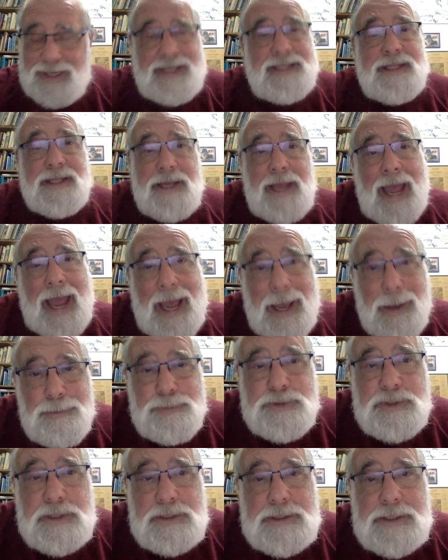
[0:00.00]
in the
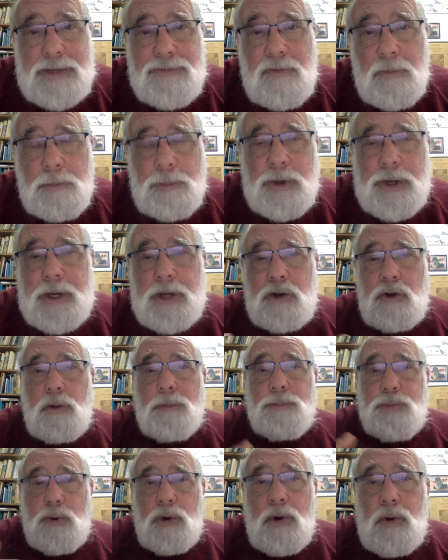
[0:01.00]
absence of a political
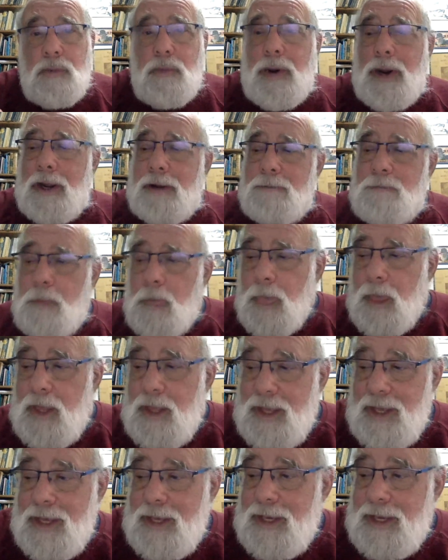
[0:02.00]
program
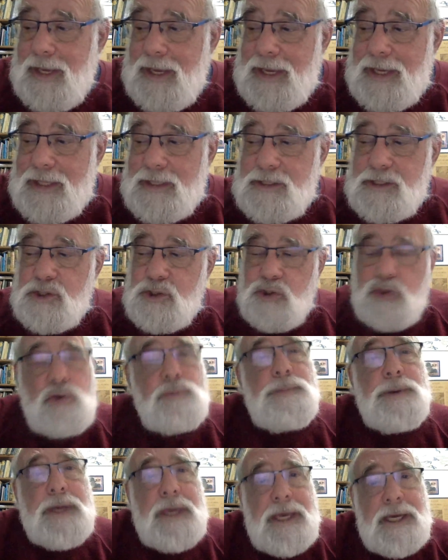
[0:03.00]
is to
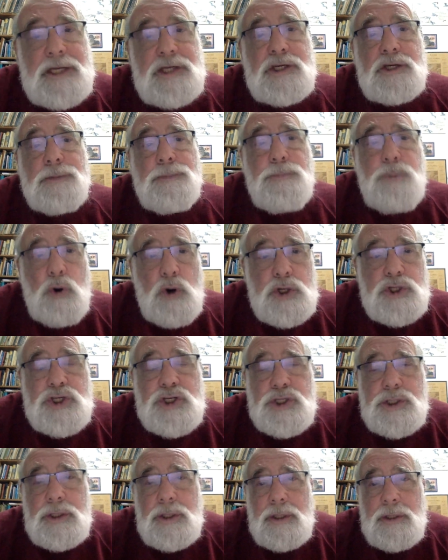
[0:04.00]
begin to
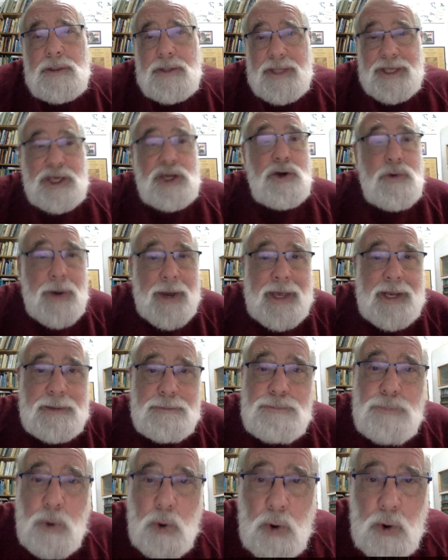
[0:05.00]
push the UN
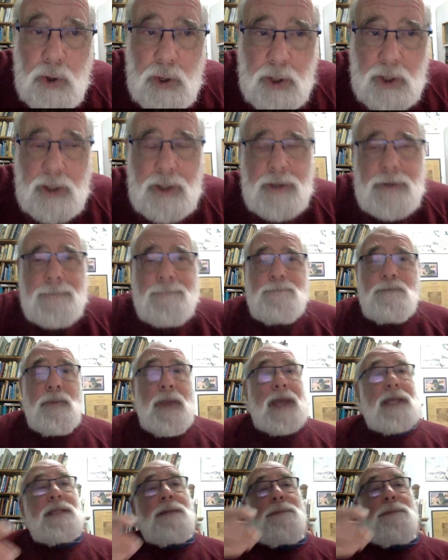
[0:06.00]
more, and